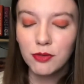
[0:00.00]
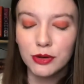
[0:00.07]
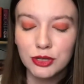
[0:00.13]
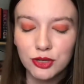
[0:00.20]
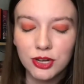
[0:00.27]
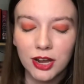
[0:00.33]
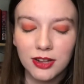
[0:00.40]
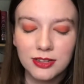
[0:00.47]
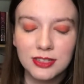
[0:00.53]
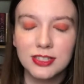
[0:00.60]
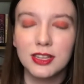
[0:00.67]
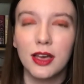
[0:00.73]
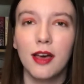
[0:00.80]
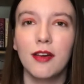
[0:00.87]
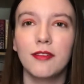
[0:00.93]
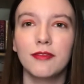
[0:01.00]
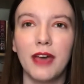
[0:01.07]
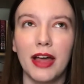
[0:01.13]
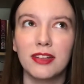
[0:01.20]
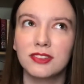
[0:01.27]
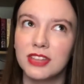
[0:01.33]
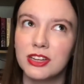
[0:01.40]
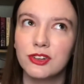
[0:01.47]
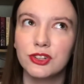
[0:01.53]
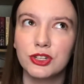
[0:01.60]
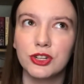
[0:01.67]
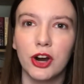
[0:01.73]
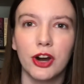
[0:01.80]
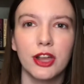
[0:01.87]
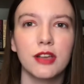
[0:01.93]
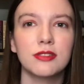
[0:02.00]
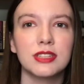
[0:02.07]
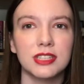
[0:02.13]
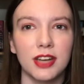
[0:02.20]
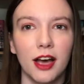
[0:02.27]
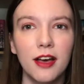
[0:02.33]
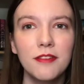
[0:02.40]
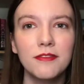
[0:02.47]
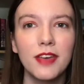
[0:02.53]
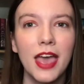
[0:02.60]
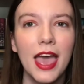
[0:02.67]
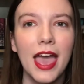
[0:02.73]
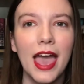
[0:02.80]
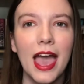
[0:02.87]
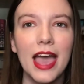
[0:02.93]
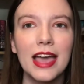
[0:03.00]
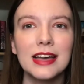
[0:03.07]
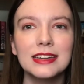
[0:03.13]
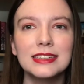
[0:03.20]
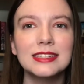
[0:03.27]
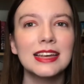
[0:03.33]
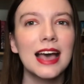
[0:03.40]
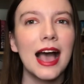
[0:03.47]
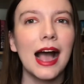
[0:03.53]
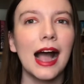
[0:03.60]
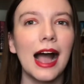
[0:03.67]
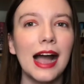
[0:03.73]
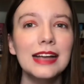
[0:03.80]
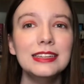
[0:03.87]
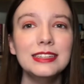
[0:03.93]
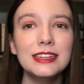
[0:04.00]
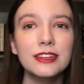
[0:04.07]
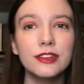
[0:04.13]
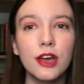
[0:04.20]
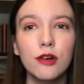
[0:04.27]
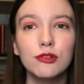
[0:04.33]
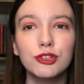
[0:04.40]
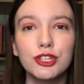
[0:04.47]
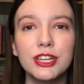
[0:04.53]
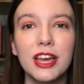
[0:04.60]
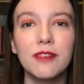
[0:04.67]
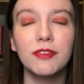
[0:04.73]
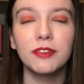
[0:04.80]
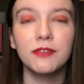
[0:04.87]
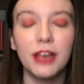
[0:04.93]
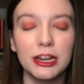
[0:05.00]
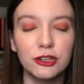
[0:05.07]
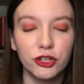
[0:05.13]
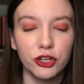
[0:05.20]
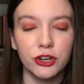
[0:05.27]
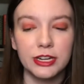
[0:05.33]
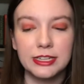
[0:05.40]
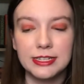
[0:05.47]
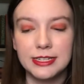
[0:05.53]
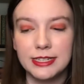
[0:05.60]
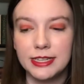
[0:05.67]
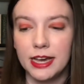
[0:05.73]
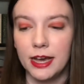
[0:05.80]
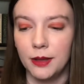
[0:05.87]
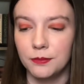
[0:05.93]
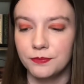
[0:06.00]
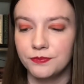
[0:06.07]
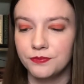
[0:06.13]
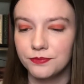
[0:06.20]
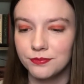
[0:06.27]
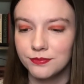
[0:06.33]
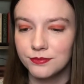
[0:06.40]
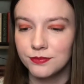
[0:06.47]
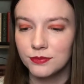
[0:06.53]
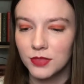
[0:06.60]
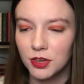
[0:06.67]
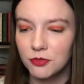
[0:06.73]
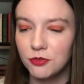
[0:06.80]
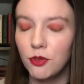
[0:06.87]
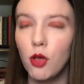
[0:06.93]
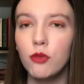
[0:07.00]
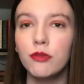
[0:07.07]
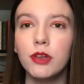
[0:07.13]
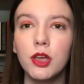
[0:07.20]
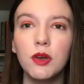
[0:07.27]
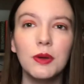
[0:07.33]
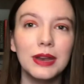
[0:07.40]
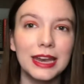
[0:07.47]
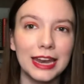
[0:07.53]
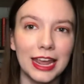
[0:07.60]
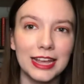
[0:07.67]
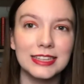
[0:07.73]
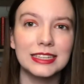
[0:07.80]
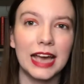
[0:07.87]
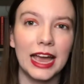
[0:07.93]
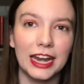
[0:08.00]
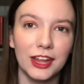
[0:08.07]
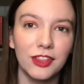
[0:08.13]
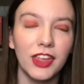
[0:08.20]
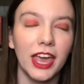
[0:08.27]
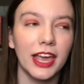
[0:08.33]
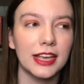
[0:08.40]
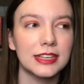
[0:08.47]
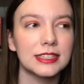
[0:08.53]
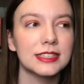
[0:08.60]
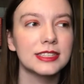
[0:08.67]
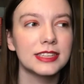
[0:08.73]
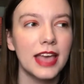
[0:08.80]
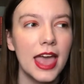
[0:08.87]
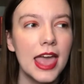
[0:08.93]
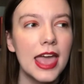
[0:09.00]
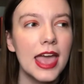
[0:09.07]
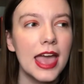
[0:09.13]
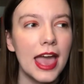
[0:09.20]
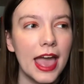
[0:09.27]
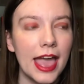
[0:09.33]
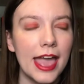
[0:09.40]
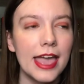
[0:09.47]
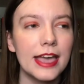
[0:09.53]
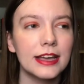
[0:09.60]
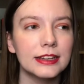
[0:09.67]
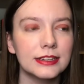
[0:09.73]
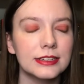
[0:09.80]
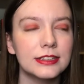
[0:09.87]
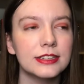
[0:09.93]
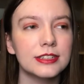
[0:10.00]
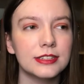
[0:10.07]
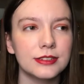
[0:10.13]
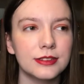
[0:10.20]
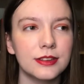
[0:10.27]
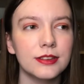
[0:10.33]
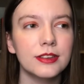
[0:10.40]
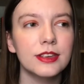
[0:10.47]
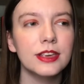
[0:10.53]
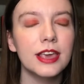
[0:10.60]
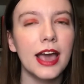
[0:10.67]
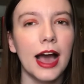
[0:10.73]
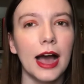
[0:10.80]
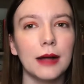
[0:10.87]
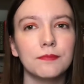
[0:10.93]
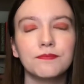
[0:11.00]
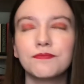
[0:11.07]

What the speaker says: watched tons of Alexandra Daddario stuff, and I didn't know she'd ever venture into the full nudity side of things. And yeah,